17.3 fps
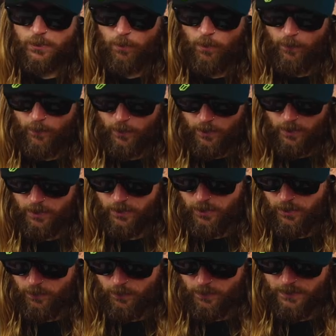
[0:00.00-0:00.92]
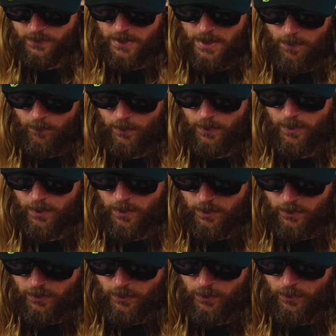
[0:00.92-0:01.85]
So what we're gonna do is that we're gonna
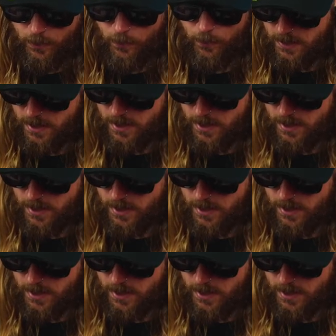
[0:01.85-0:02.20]
do